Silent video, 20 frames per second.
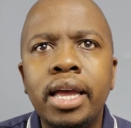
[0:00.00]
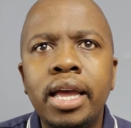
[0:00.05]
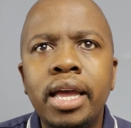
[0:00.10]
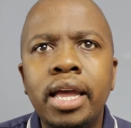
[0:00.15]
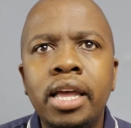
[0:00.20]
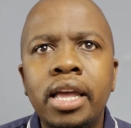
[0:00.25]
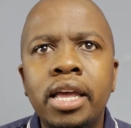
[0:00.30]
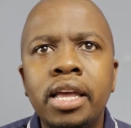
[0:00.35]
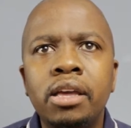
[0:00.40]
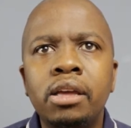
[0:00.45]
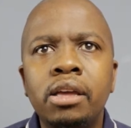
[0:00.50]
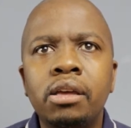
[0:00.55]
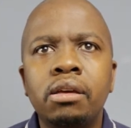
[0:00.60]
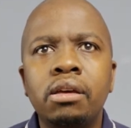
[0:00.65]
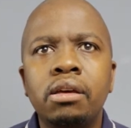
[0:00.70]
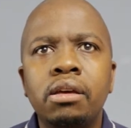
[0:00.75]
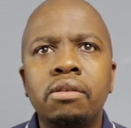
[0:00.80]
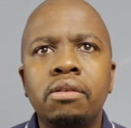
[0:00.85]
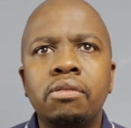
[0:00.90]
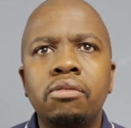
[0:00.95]
a
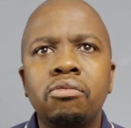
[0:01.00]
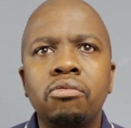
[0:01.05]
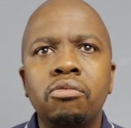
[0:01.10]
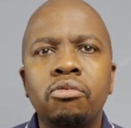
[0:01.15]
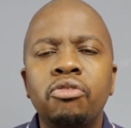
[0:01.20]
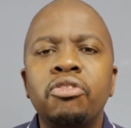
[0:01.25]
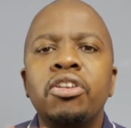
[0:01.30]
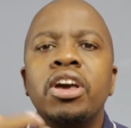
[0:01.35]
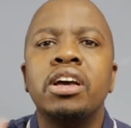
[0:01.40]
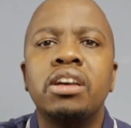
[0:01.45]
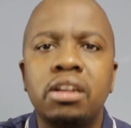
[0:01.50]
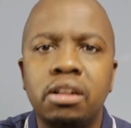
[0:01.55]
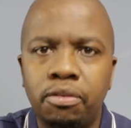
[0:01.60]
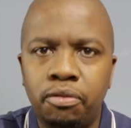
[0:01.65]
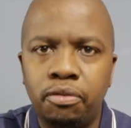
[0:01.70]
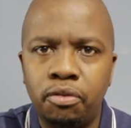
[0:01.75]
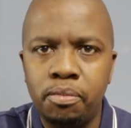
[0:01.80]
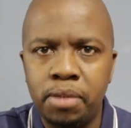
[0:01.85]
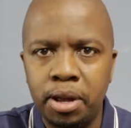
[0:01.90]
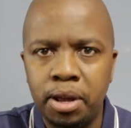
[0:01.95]
vehicle
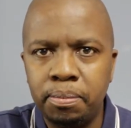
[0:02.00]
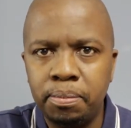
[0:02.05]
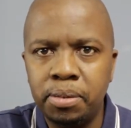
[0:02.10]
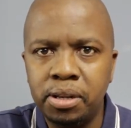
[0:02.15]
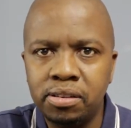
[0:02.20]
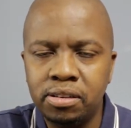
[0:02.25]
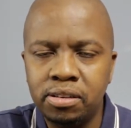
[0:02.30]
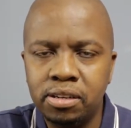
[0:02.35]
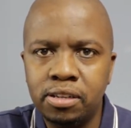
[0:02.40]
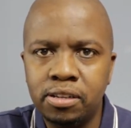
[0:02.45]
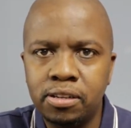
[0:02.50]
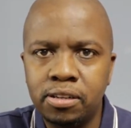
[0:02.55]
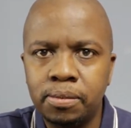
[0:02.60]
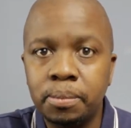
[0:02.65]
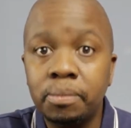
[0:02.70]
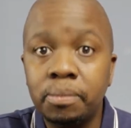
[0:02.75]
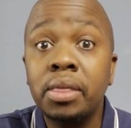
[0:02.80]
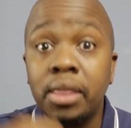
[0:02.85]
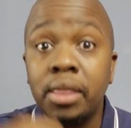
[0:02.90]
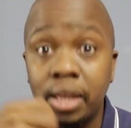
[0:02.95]
for my business,
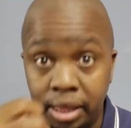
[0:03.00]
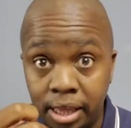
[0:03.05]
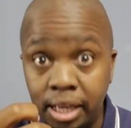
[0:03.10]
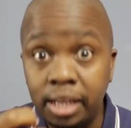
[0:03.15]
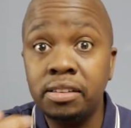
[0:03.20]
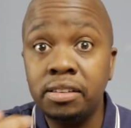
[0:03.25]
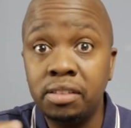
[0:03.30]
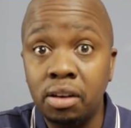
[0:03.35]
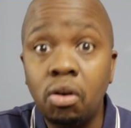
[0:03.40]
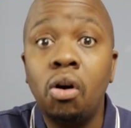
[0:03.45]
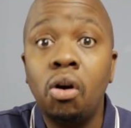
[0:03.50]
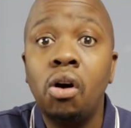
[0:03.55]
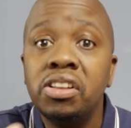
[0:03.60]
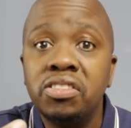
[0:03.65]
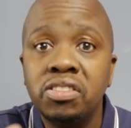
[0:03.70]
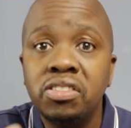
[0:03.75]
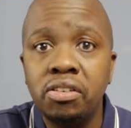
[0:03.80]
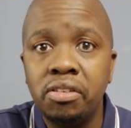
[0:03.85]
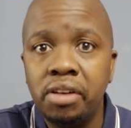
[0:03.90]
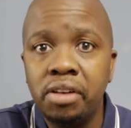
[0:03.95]
there is a
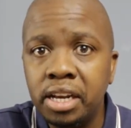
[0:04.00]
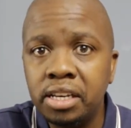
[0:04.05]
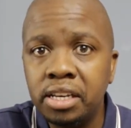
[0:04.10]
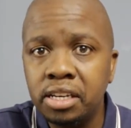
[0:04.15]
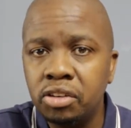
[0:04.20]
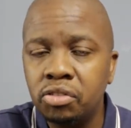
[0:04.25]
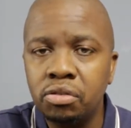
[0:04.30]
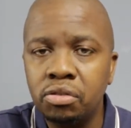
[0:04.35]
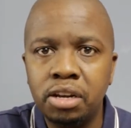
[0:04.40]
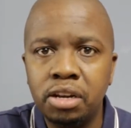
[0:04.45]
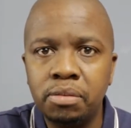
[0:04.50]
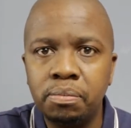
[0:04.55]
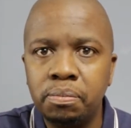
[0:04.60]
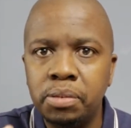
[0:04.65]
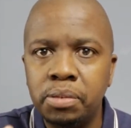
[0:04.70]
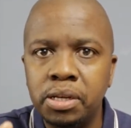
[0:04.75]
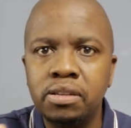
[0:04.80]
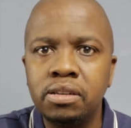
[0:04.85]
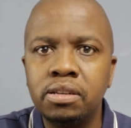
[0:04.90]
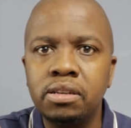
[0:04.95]
cost related to
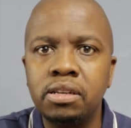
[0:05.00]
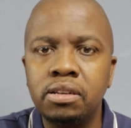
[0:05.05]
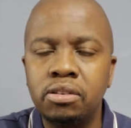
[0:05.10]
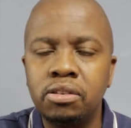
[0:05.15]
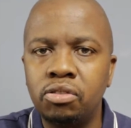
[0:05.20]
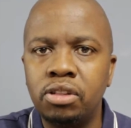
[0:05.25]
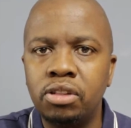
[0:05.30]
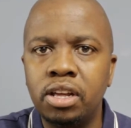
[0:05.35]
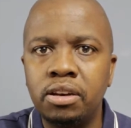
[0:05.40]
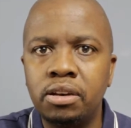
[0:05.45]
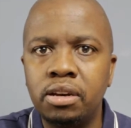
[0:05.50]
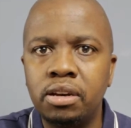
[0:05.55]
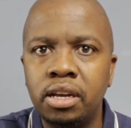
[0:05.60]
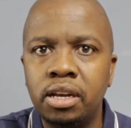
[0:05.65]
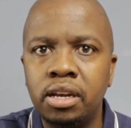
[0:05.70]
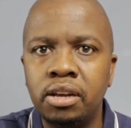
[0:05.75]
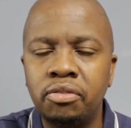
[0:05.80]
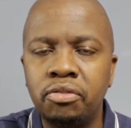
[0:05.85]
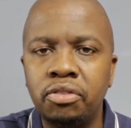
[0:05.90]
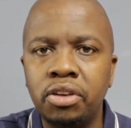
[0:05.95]

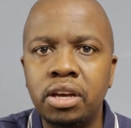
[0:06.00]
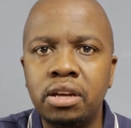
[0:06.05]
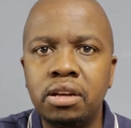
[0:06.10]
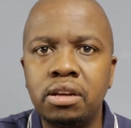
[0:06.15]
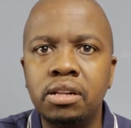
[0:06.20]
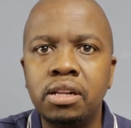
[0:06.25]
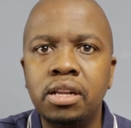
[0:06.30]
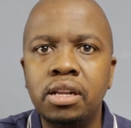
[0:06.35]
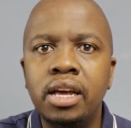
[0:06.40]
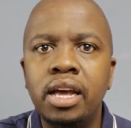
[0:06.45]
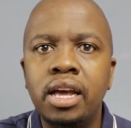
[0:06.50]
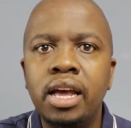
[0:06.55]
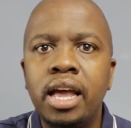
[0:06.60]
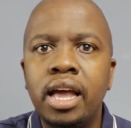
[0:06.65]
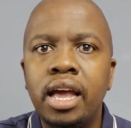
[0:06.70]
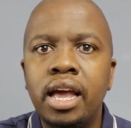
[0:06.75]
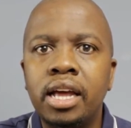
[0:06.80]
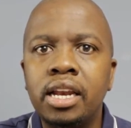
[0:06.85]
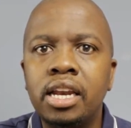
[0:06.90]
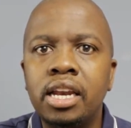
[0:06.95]
that vehicle,
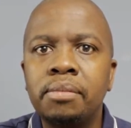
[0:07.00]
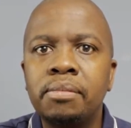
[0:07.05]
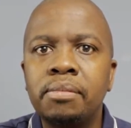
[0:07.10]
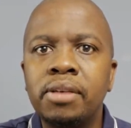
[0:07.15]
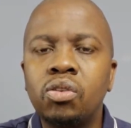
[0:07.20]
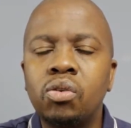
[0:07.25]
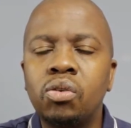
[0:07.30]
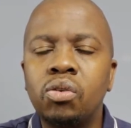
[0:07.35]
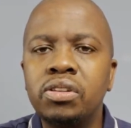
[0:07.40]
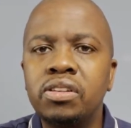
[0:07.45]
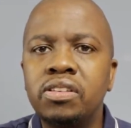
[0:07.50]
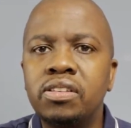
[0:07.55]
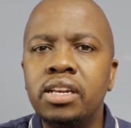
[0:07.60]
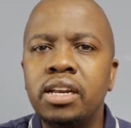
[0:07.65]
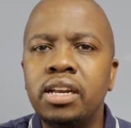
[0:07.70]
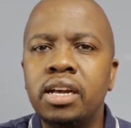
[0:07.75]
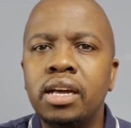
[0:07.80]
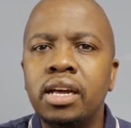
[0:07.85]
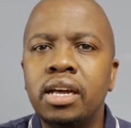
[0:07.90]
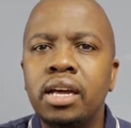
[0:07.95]
and I must
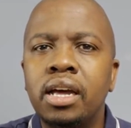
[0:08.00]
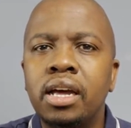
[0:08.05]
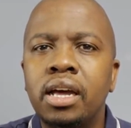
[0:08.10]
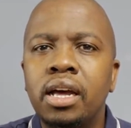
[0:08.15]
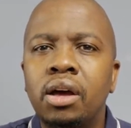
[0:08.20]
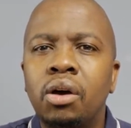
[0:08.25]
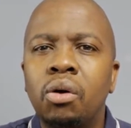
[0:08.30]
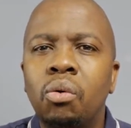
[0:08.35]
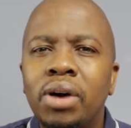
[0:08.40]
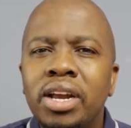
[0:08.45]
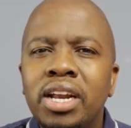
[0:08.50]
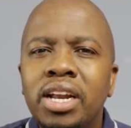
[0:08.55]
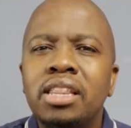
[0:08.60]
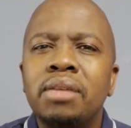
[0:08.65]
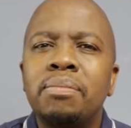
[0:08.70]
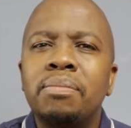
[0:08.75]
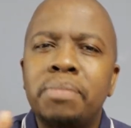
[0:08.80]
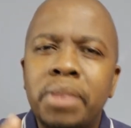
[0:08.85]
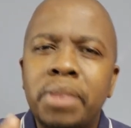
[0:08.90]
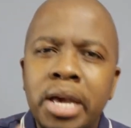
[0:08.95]
consider what are the
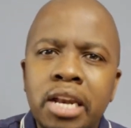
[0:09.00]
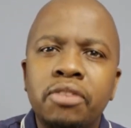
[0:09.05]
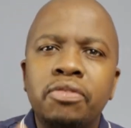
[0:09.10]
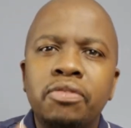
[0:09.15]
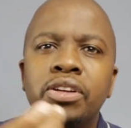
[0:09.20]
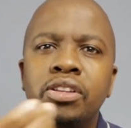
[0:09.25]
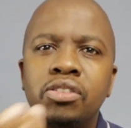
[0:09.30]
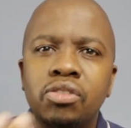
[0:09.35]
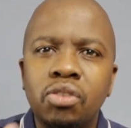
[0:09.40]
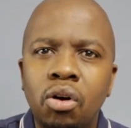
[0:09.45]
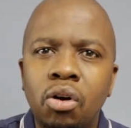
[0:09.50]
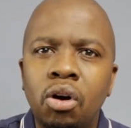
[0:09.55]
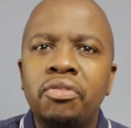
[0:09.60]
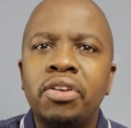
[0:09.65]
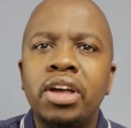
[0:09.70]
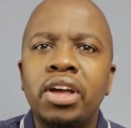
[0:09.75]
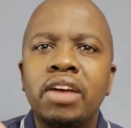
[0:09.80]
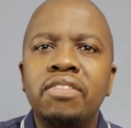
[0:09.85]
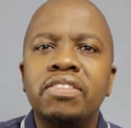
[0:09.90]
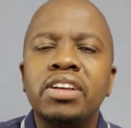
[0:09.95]
benefits of
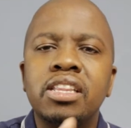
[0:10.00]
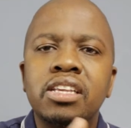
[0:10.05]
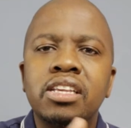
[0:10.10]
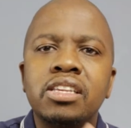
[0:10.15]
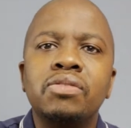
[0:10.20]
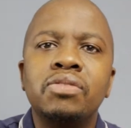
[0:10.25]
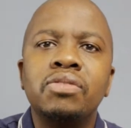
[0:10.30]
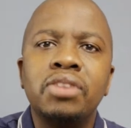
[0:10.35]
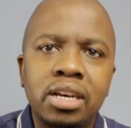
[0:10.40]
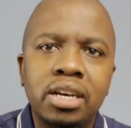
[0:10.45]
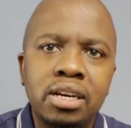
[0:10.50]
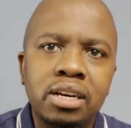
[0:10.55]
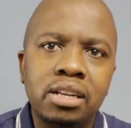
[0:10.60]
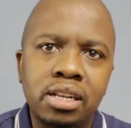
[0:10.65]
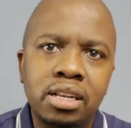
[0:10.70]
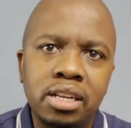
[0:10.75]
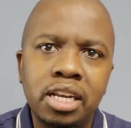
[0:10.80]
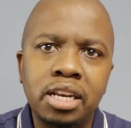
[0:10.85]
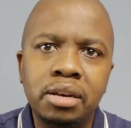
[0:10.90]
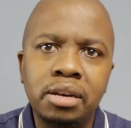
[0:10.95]
having this vehicle
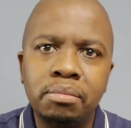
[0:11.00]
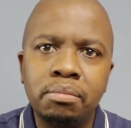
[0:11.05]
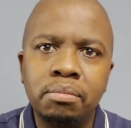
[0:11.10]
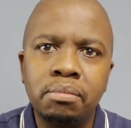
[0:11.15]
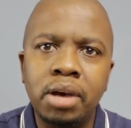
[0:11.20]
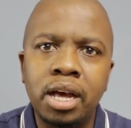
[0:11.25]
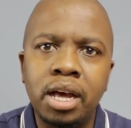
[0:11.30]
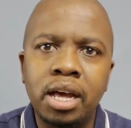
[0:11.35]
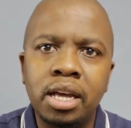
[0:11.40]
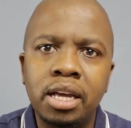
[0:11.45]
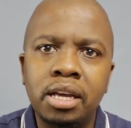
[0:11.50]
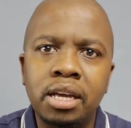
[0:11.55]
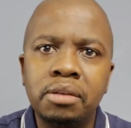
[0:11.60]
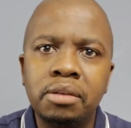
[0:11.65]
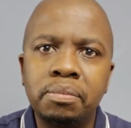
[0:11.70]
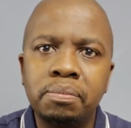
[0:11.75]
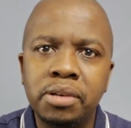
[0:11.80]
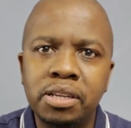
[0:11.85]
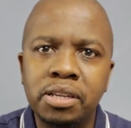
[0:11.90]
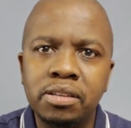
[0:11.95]
in my
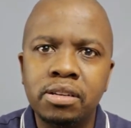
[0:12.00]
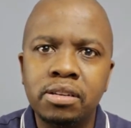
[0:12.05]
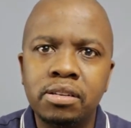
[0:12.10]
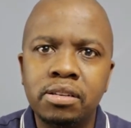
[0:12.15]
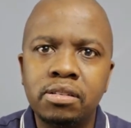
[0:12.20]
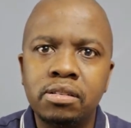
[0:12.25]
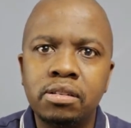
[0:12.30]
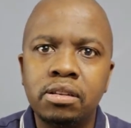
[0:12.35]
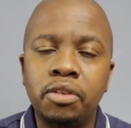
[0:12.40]
business.